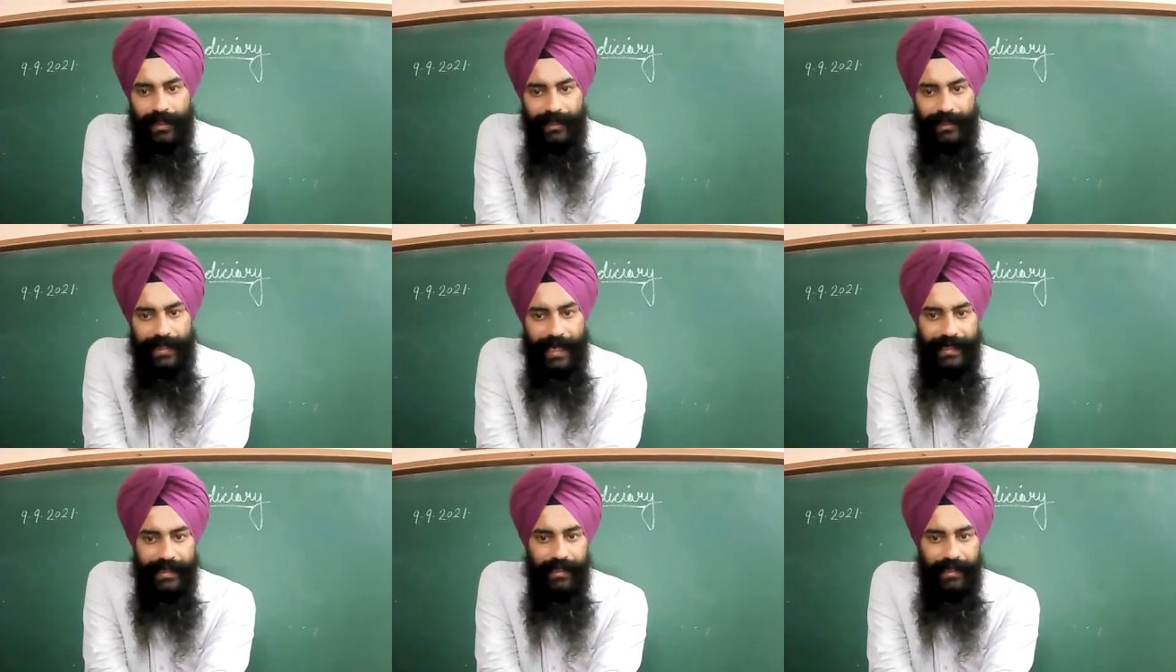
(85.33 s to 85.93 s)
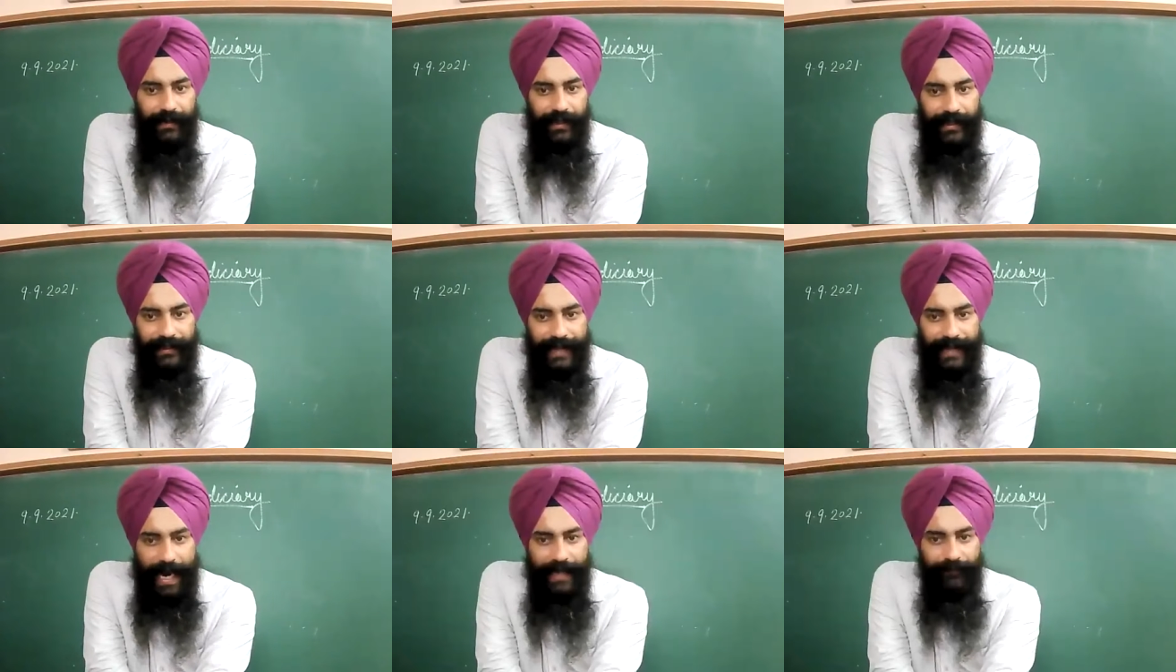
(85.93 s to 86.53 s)
then
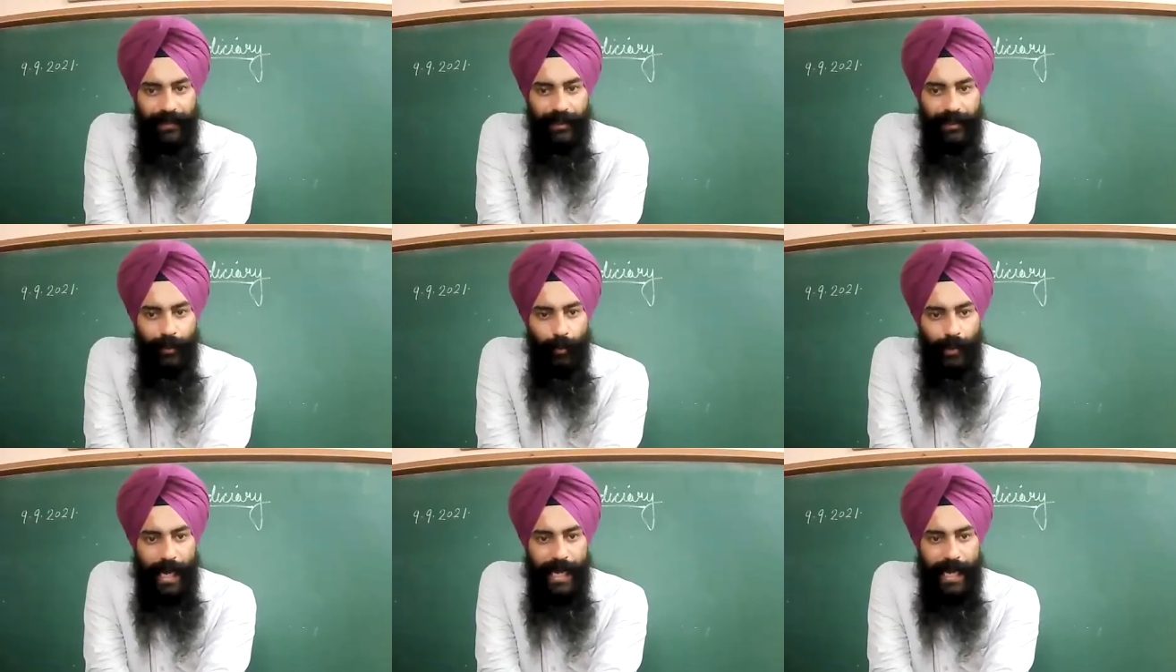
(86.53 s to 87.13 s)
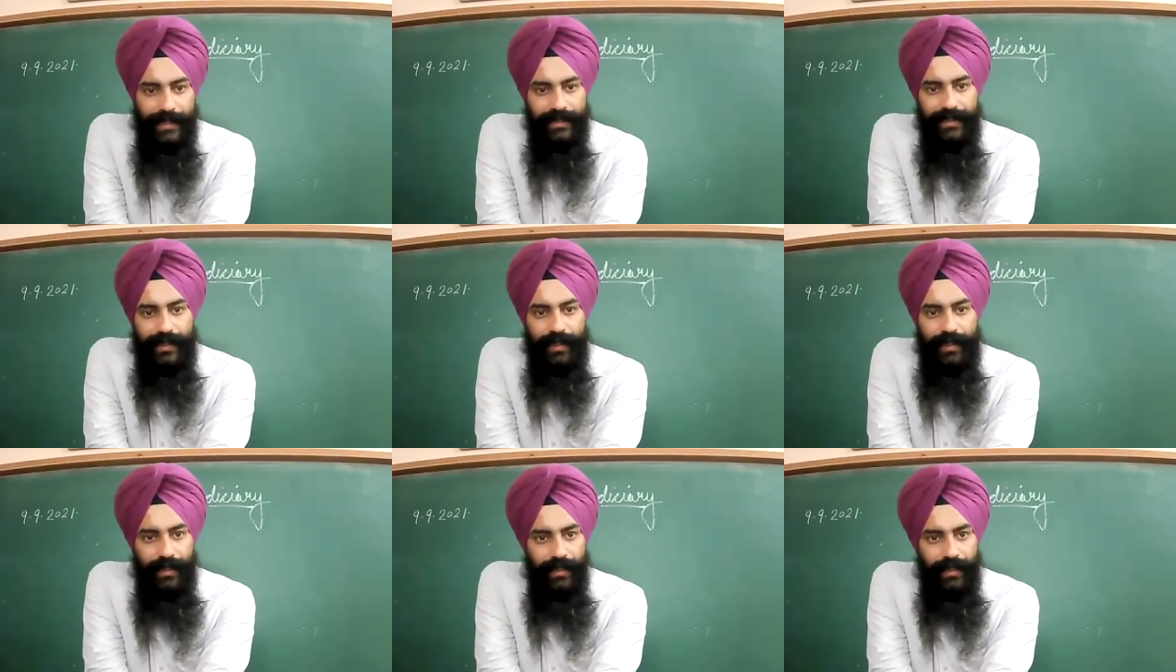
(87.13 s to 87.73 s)
that will known as
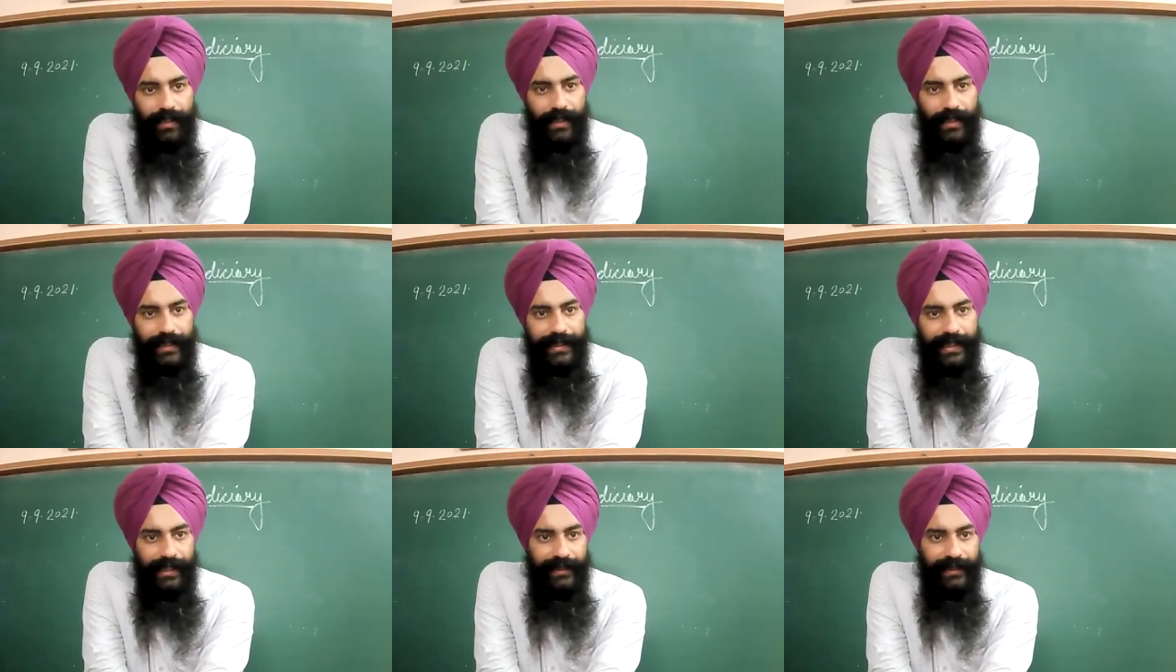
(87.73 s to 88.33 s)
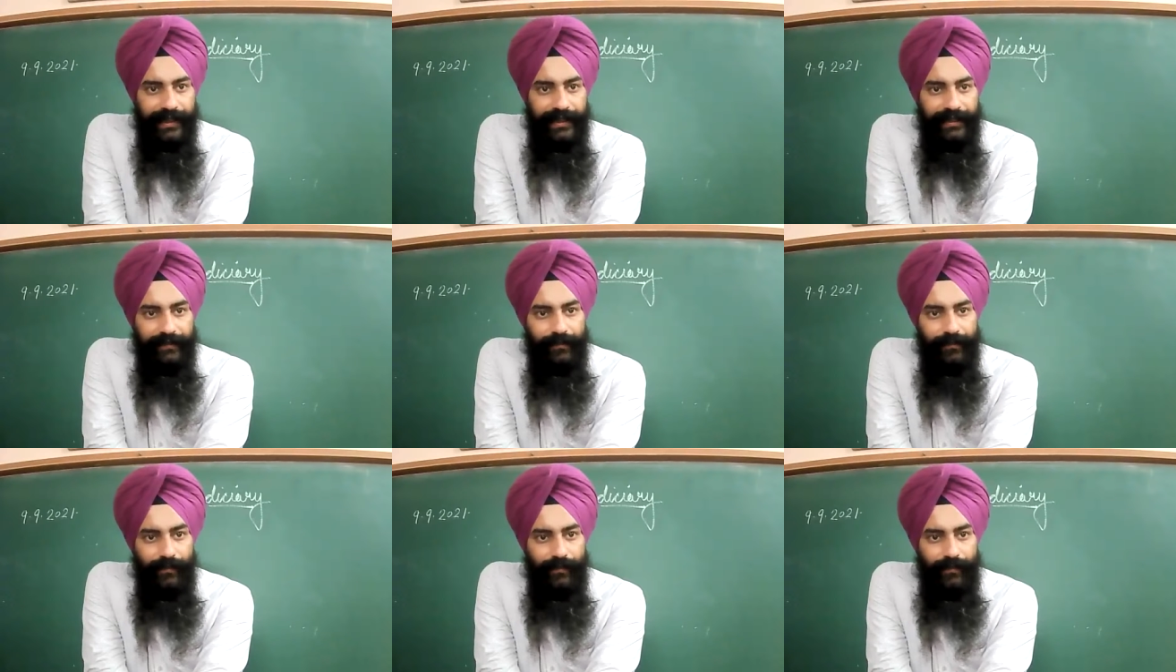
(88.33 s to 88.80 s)
the guilty.